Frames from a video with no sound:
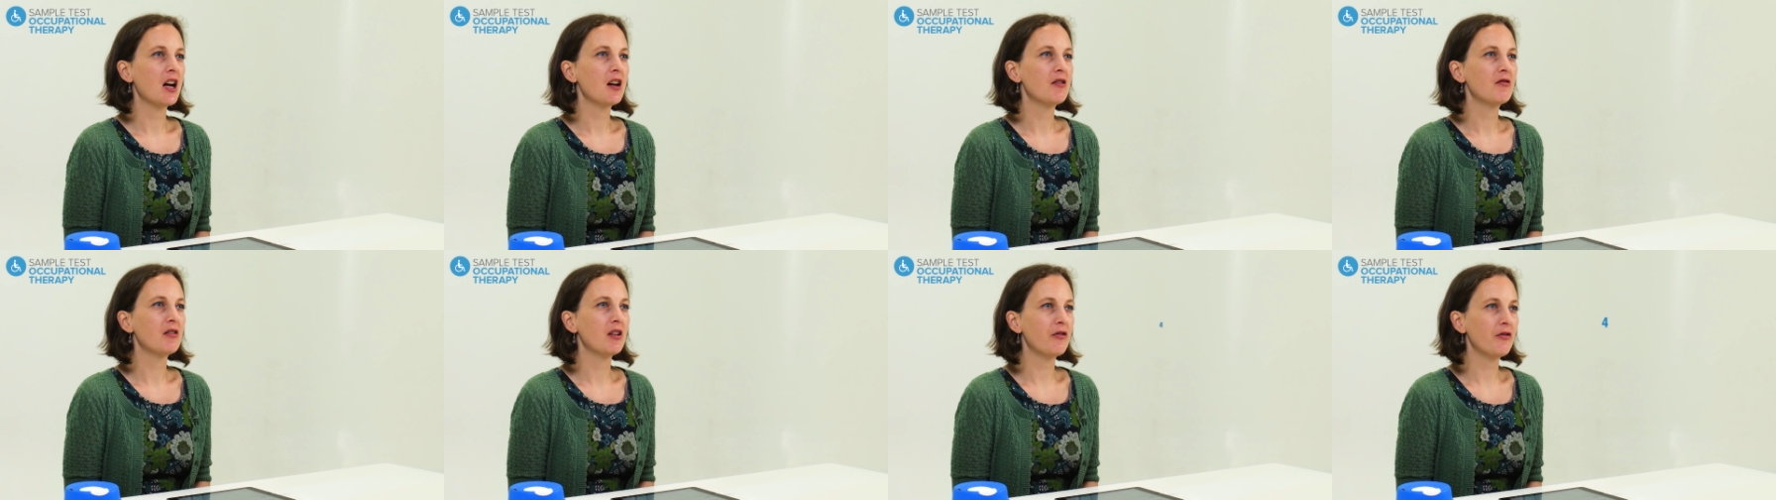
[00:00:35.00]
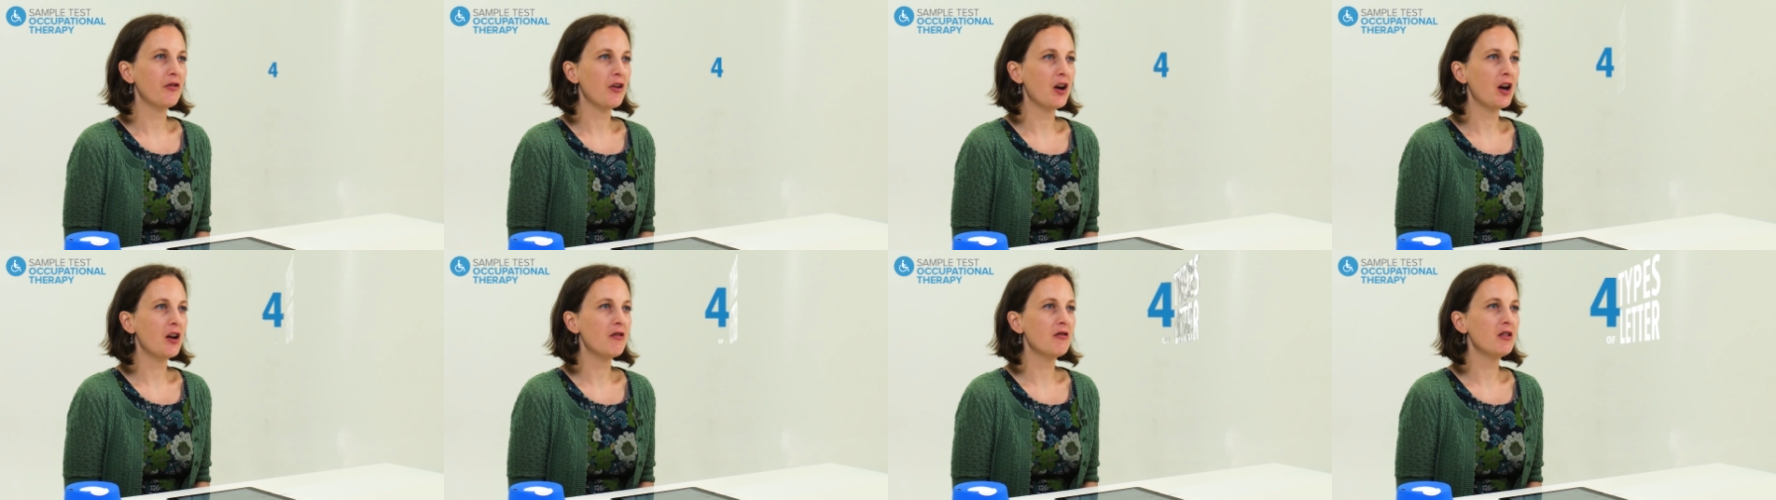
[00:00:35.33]

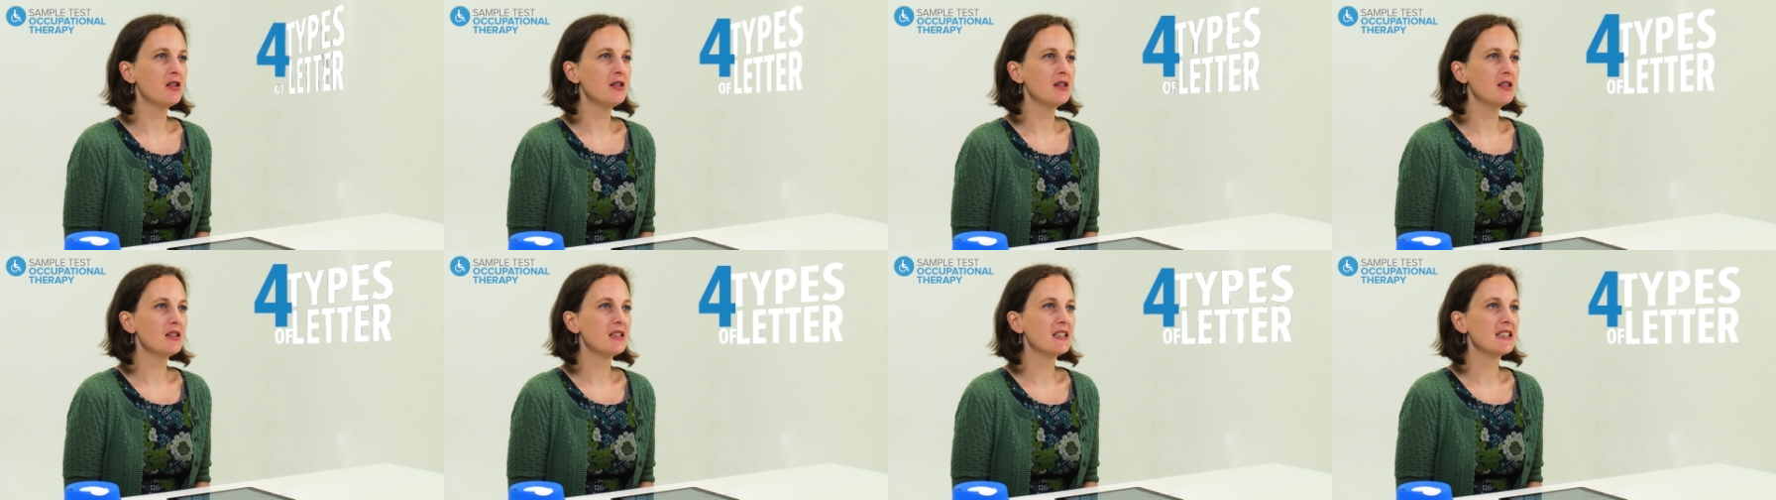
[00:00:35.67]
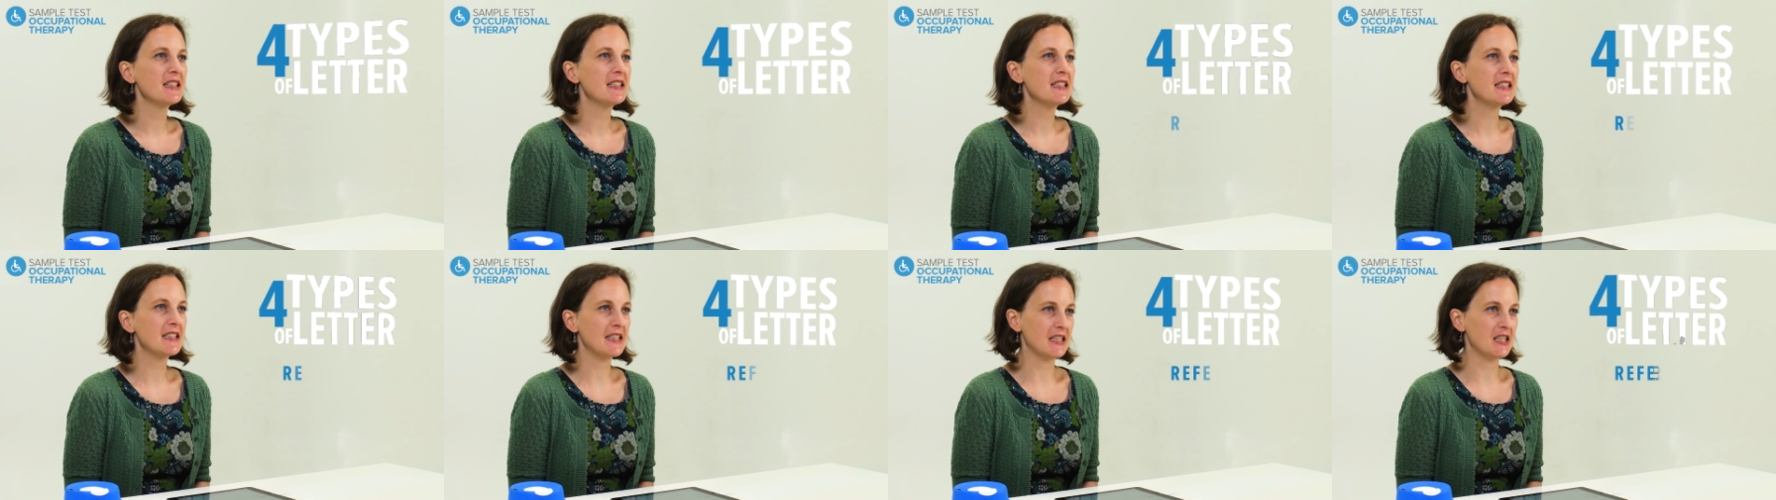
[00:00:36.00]
referral,
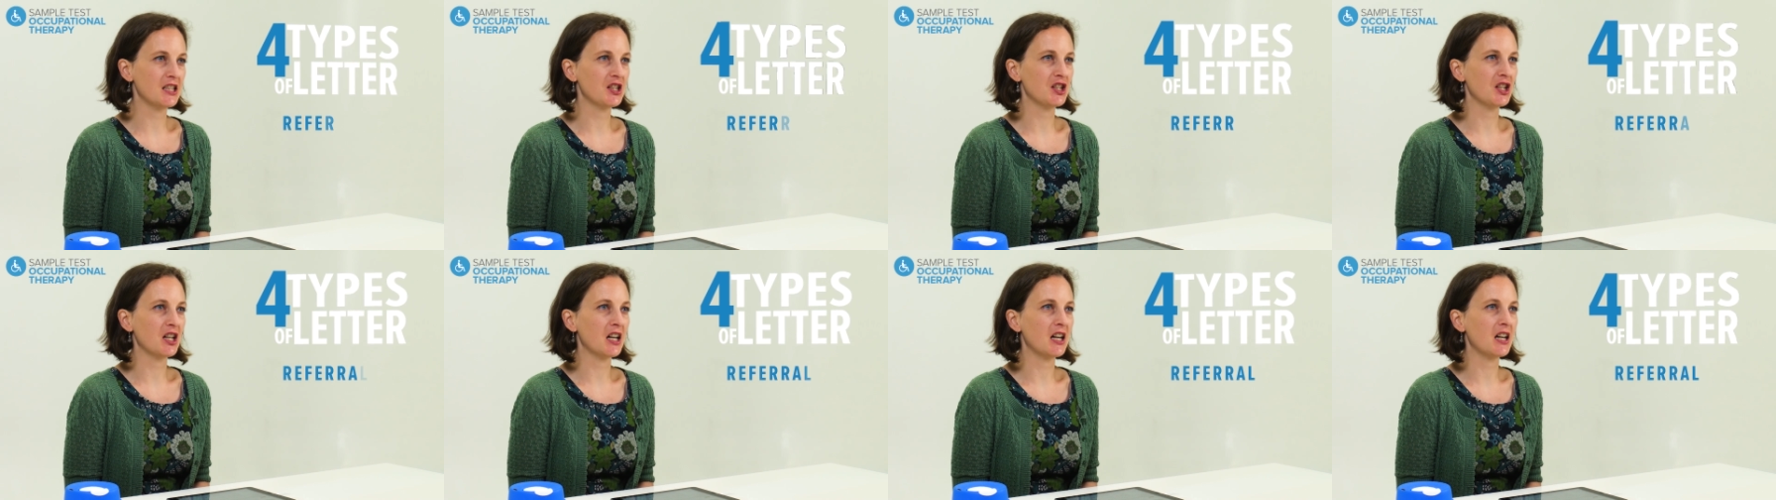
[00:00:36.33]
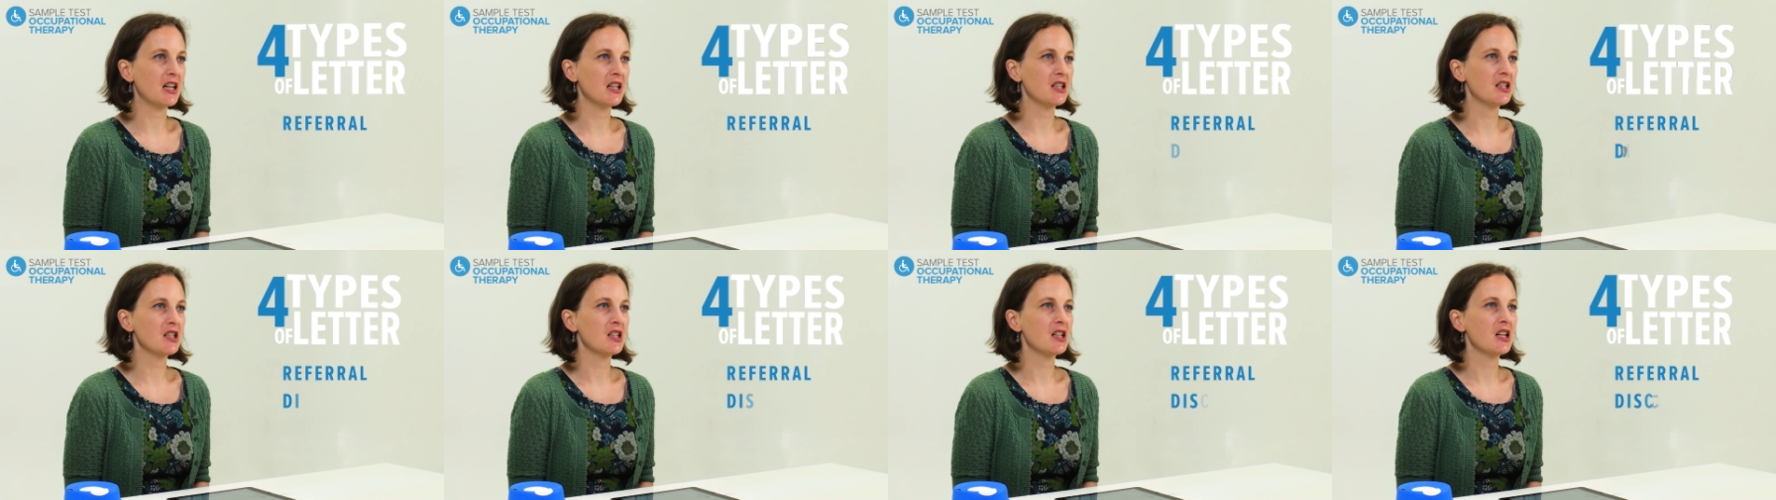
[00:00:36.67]

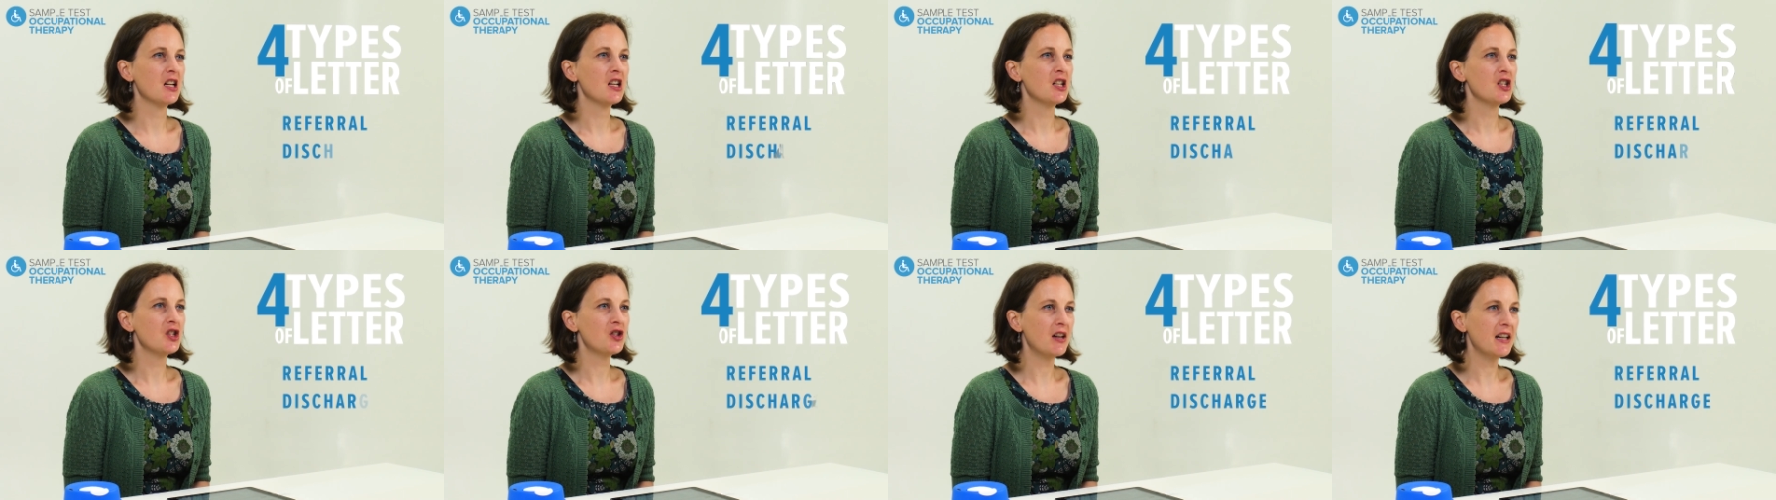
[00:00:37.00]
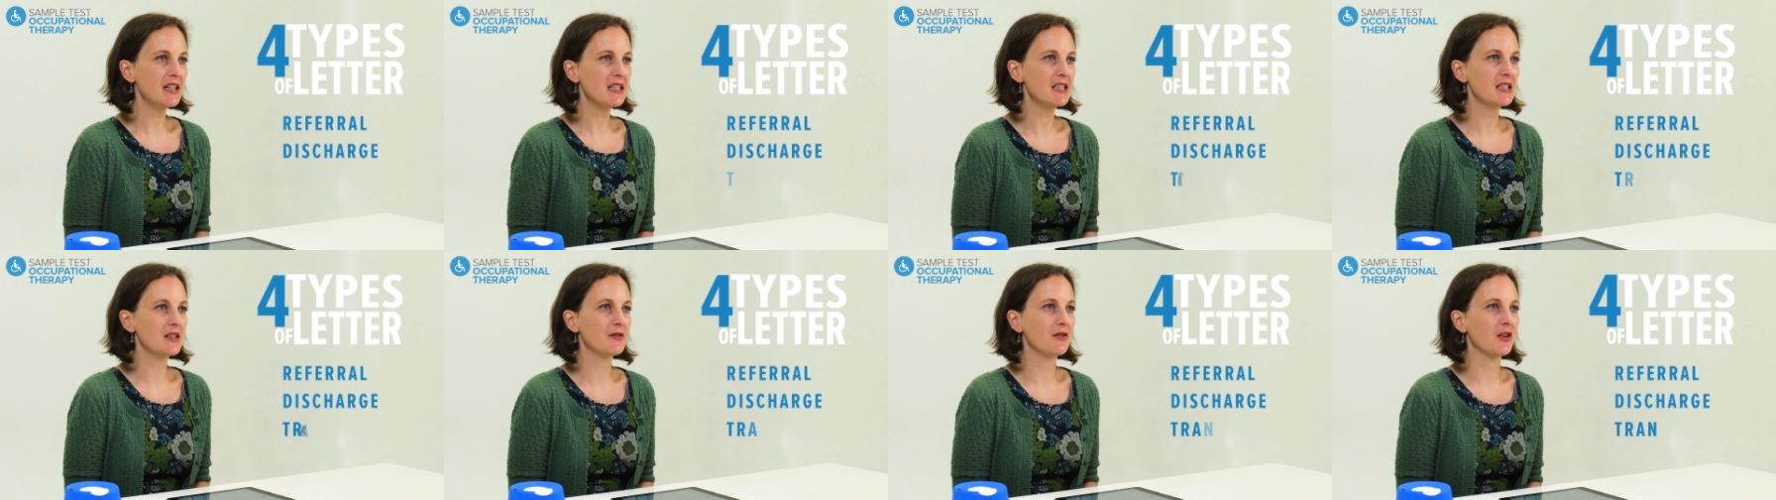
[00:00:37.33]
discharge,
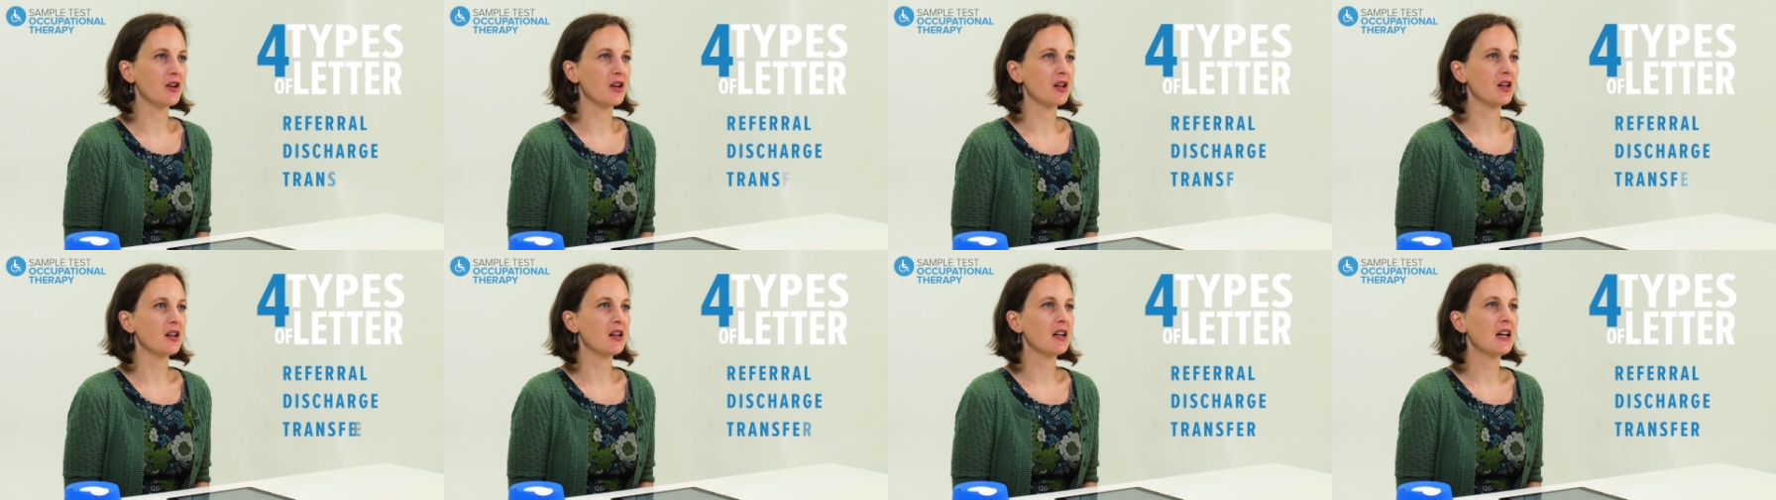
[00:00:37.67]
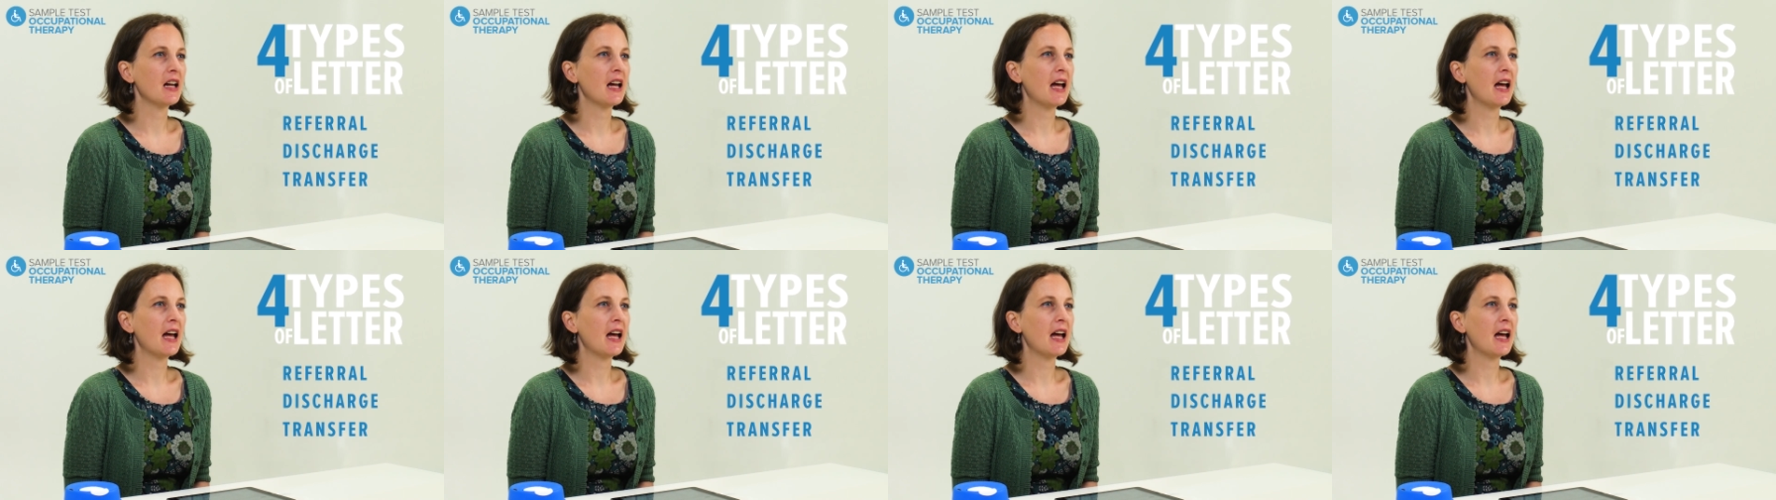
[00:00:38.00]
transfer,